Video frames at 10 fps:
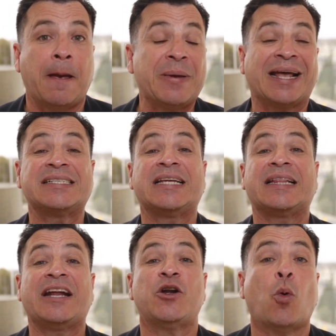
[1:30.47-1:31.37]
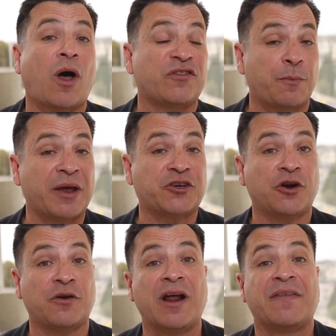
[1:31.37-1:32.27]
because the lender wants to make
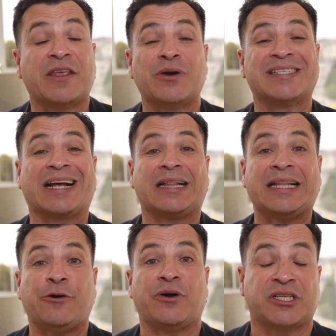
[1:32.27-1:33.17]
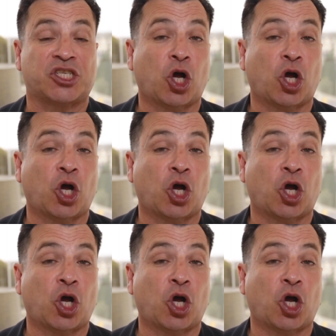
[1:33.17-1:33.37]
sure there is a clearance.